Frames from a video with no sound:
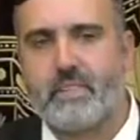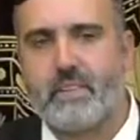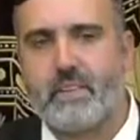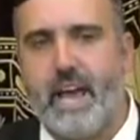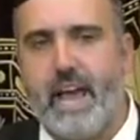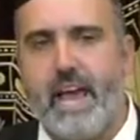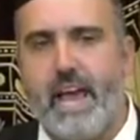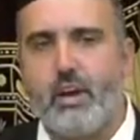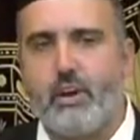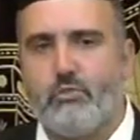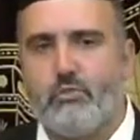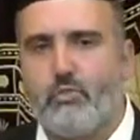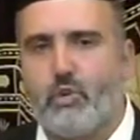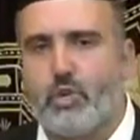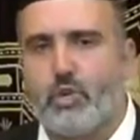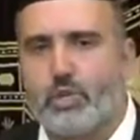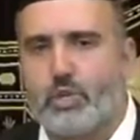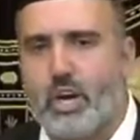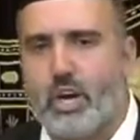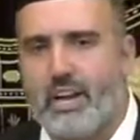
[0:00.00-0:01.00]
Erev
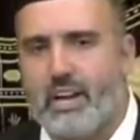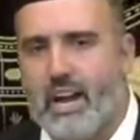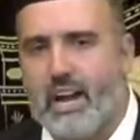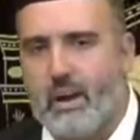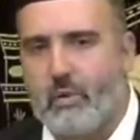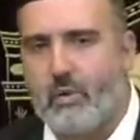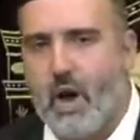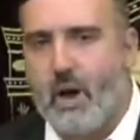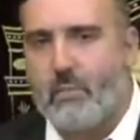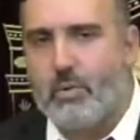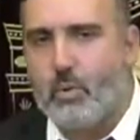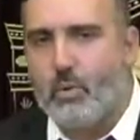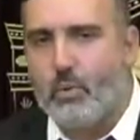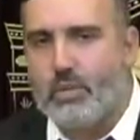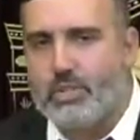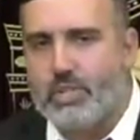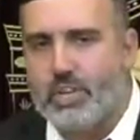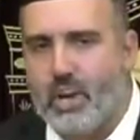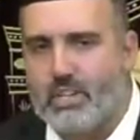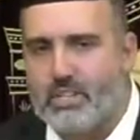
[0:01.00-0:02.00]
Rosh Hashanah, Robert
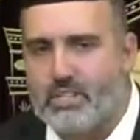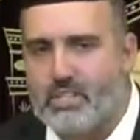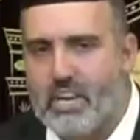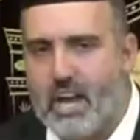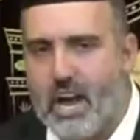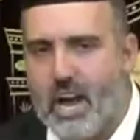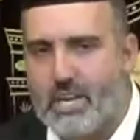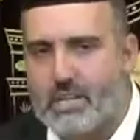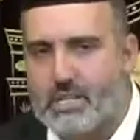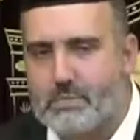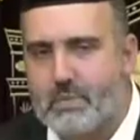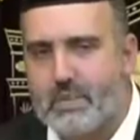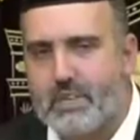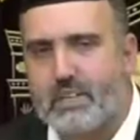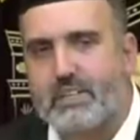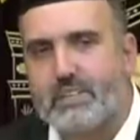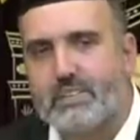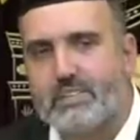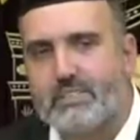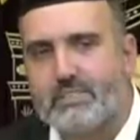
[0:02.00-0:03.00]
Wood Johnson
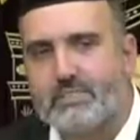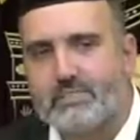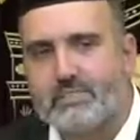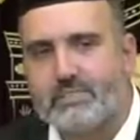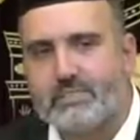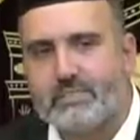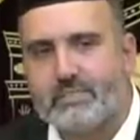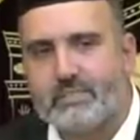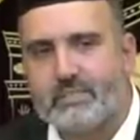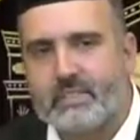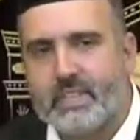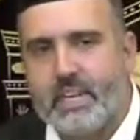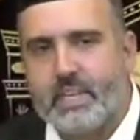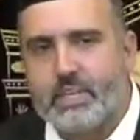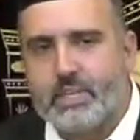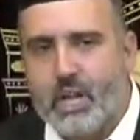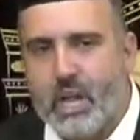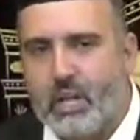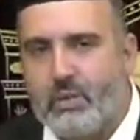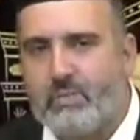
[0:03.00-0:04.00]
Hospital. And
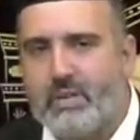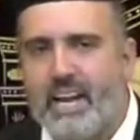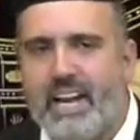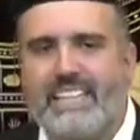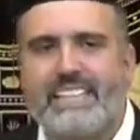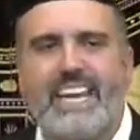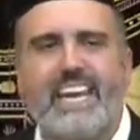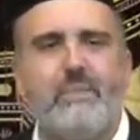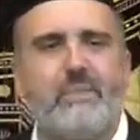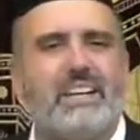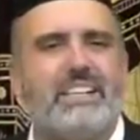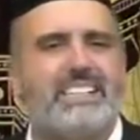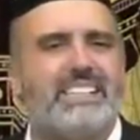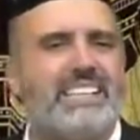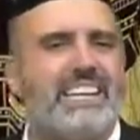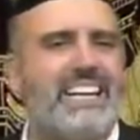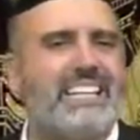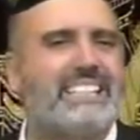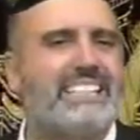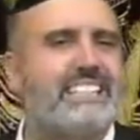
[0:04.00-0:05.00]
gentlemen, I came here
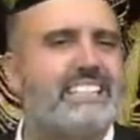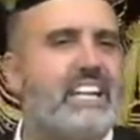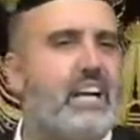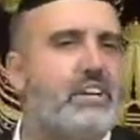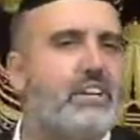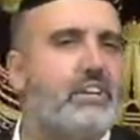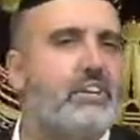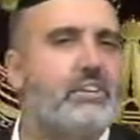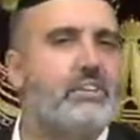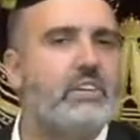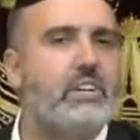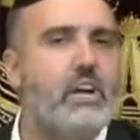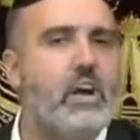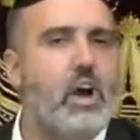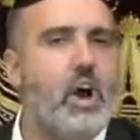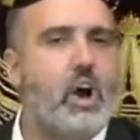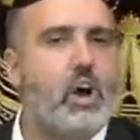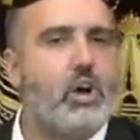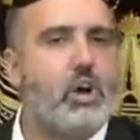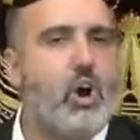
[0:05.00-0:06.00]
tonight to tell you,
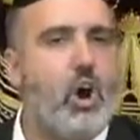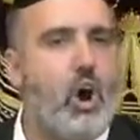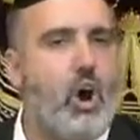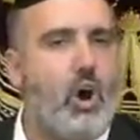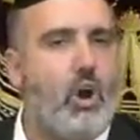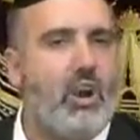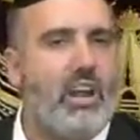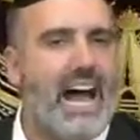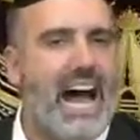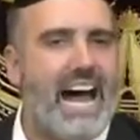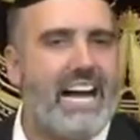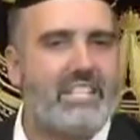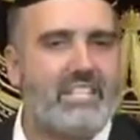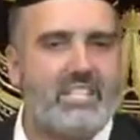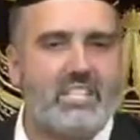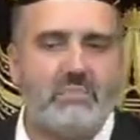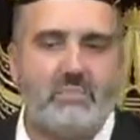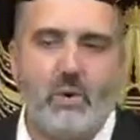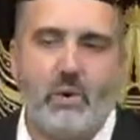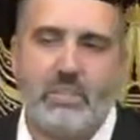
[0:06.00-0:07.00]
Kol
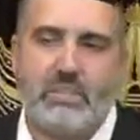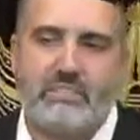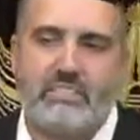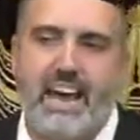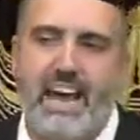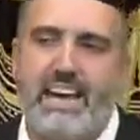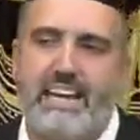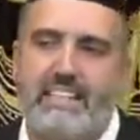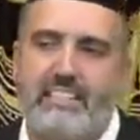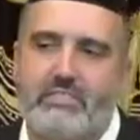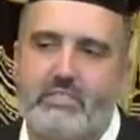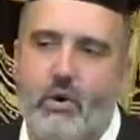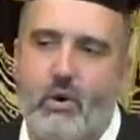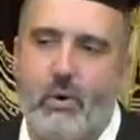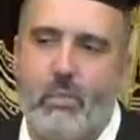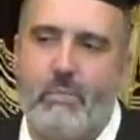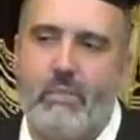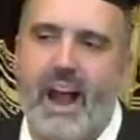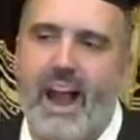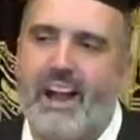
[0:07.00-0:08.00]
atzmotai
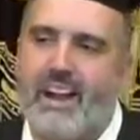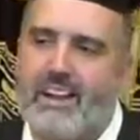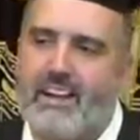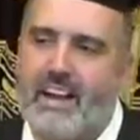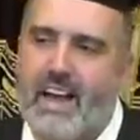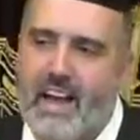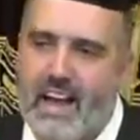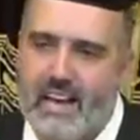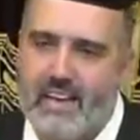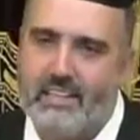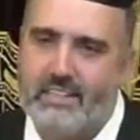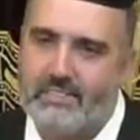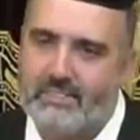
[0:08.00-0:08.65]
tomarna